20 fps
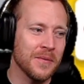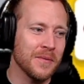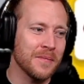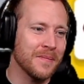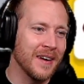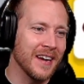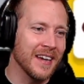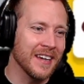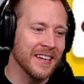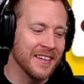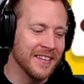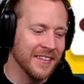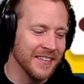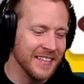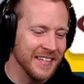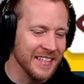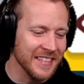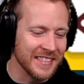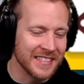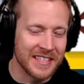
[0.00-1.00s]
my
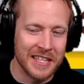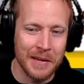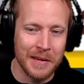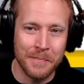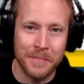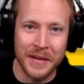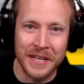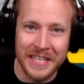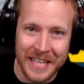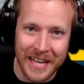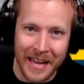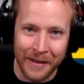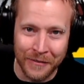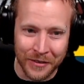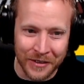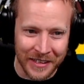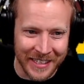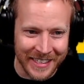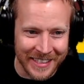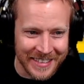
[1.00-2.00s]
goodness, the
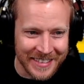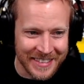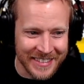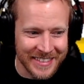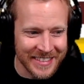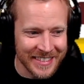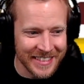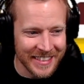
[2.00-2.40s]
benevolence.